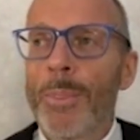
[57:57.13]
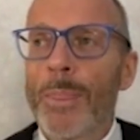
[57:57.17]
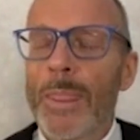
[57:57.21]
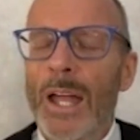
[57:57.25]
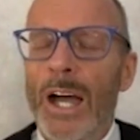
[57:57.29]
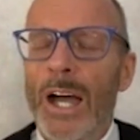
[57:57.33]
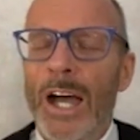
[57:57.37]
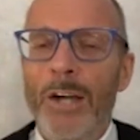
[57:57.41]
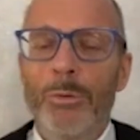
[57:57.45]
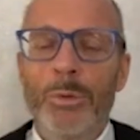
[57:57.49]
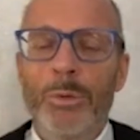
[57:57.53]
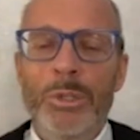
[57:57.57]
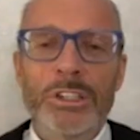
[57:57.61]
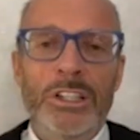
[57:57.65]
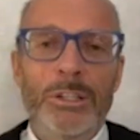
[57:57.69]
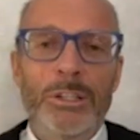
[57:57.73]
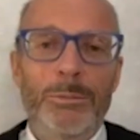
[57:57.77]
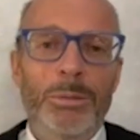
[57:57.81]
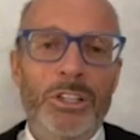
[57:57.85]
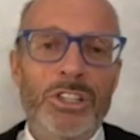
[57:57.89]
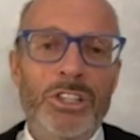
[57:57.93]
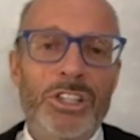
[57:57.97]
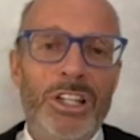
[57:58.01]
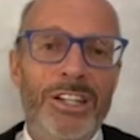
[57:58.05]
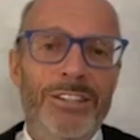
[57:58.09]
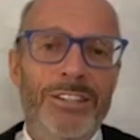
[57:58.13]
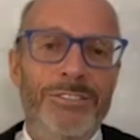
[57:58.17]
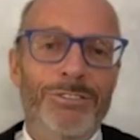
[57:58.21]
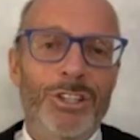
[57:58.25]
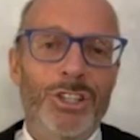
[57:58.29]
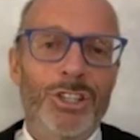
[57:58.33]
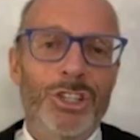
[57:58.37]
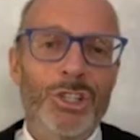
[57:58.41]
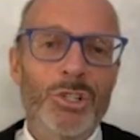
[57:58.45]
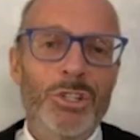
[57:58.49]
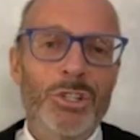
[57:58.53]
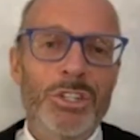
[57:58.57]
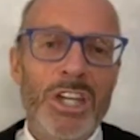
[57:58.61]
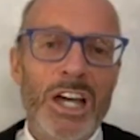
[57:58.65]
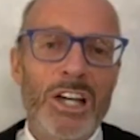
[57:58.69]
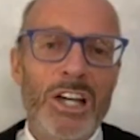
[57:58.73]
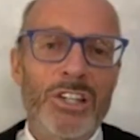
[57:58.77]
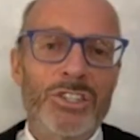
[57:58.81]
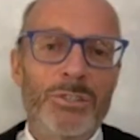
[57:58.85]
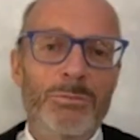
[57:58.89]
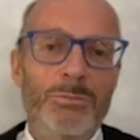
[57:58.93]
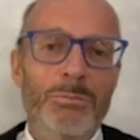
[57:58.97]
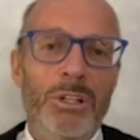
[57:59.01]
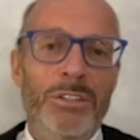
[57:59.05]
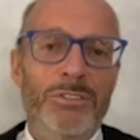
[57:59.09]
I wouldn't capitulate for
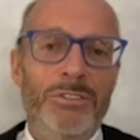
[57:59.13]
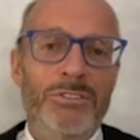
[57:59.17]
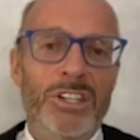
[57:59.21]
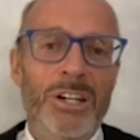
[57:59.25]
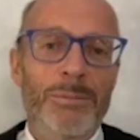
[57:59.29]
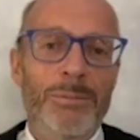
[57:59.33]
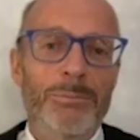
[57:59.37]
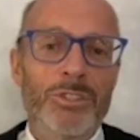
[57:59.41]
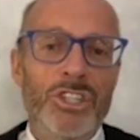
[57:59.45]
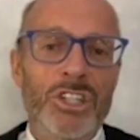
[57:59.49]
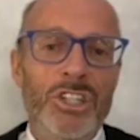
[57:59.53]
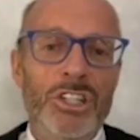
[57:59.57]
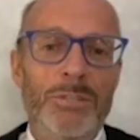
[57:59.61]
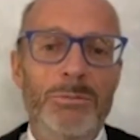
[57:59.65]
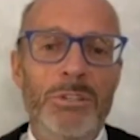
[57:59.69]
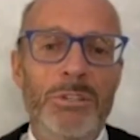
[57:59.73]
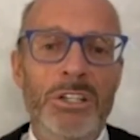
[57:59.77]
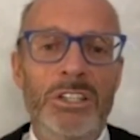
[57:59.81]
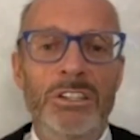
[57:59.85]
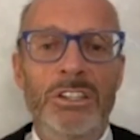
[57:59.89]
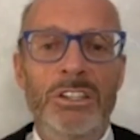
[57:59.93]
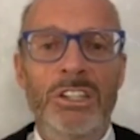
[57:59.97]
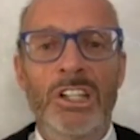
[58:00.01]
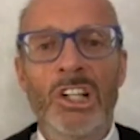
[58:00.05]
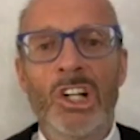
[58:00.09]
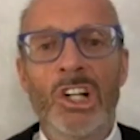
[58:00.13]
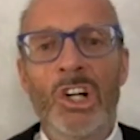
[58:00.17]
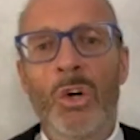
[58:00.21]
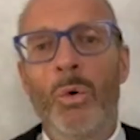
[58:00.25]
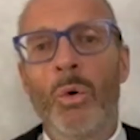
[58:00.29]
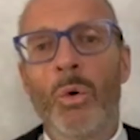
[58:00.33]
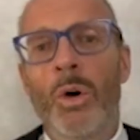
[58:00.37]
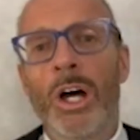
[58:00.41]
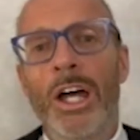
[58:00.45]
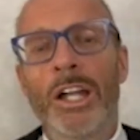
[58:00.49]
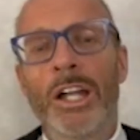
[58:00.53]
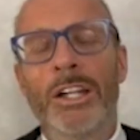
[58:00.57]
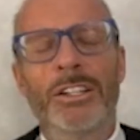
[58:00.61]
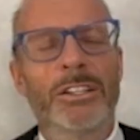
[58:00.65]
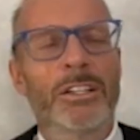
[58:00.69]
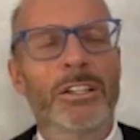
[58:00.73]
2,000, but if the government said to me, you know what,